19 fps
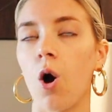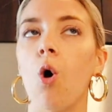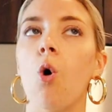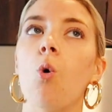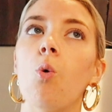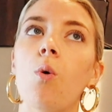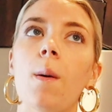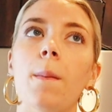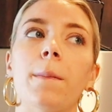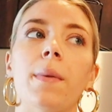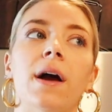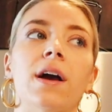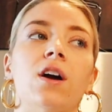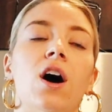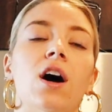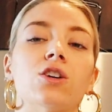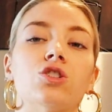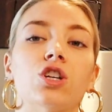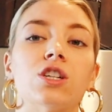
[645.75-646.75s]
Oh my
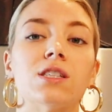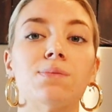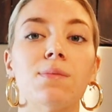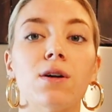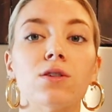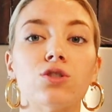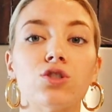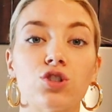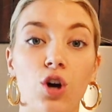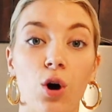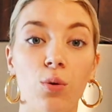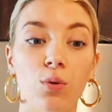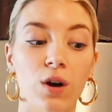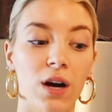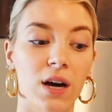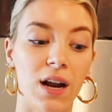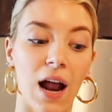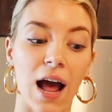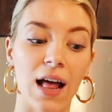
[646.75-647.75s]
gosh, it smells so
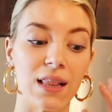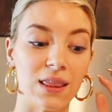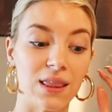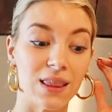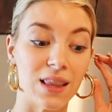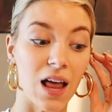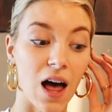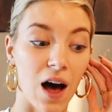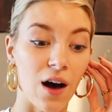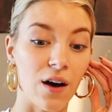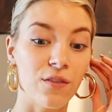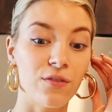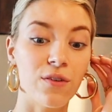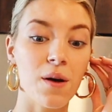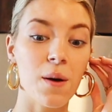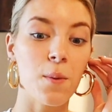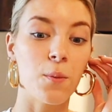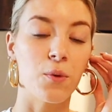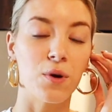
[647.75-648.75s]
good. I
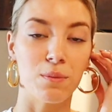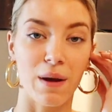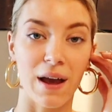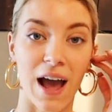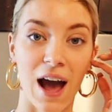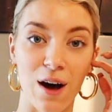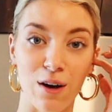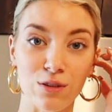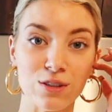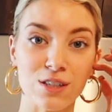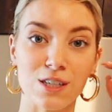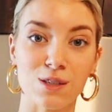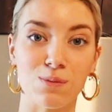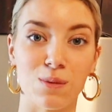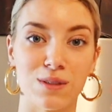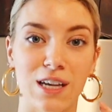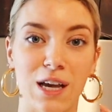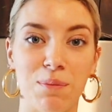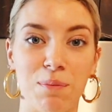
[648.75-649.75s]
love when my house
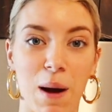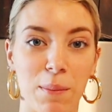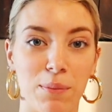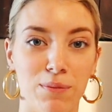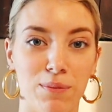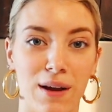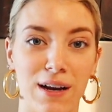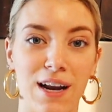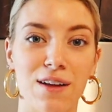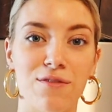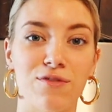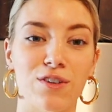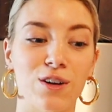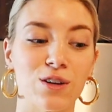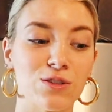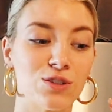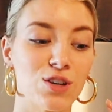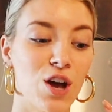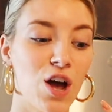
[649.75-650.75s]
smells like peppermint. It
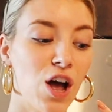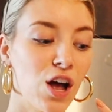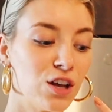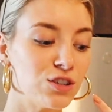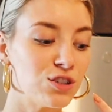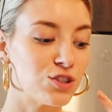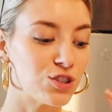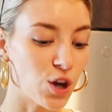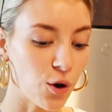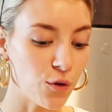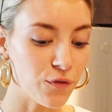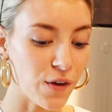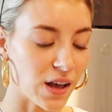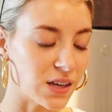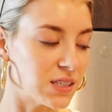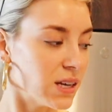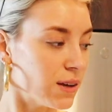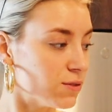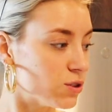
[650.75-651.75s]
feels so
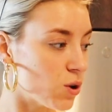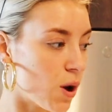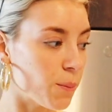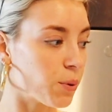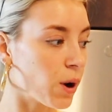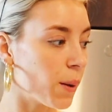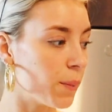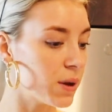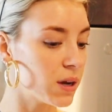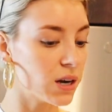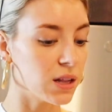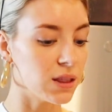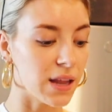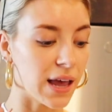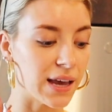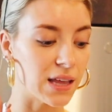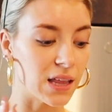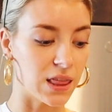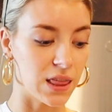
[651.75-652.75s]
festive. So I'm probably gonna
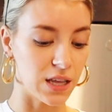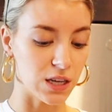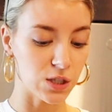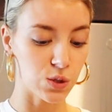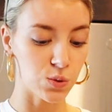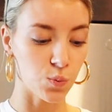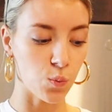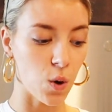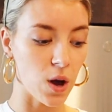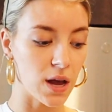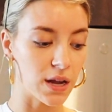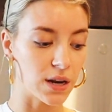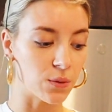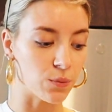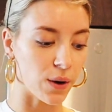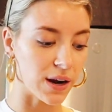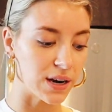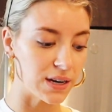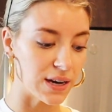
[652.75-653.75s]
light this
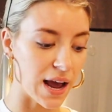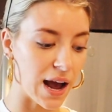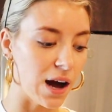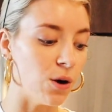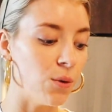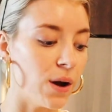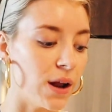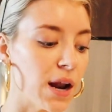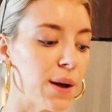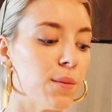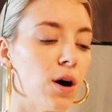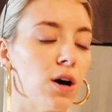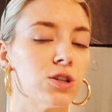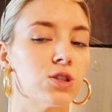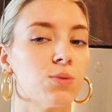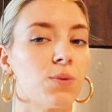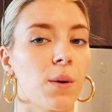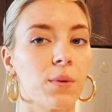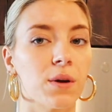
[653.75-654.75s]
one right now and I'm
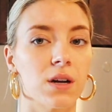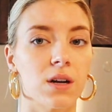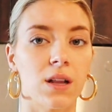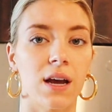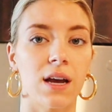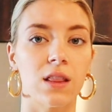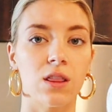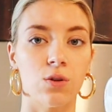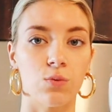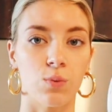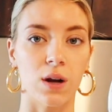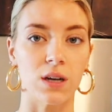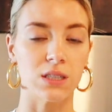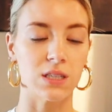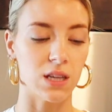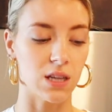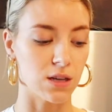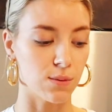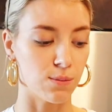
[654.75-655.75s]
also probably gonna light the
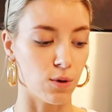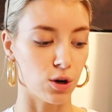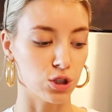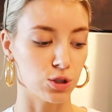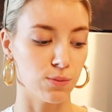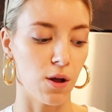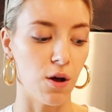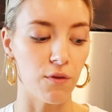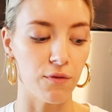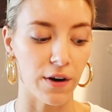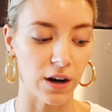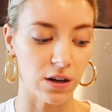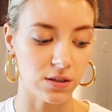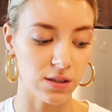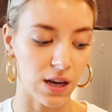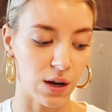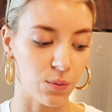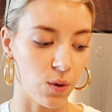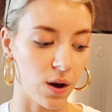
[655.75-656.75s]
rest of the marshmallow
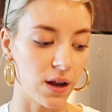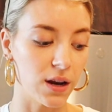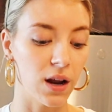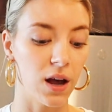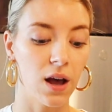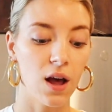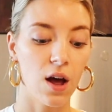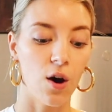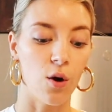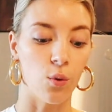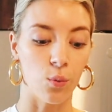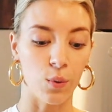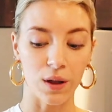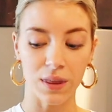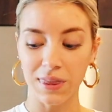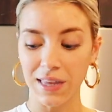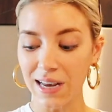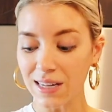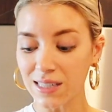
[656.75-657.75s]
fireside one
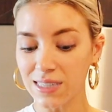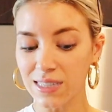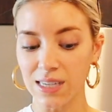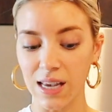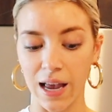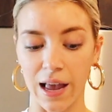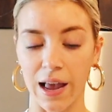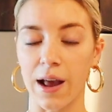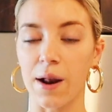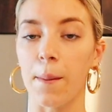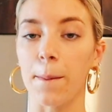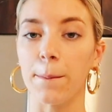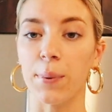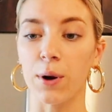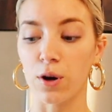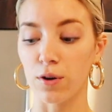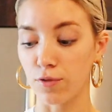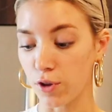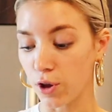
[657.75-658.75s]
with it and
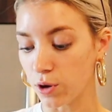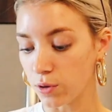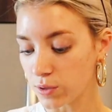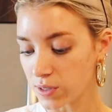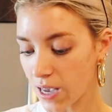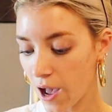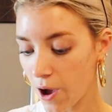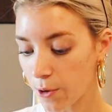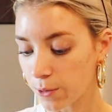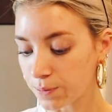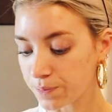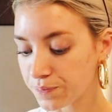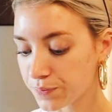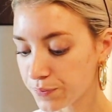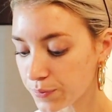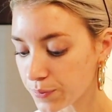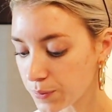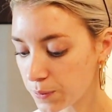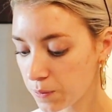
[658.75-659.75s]
burn those out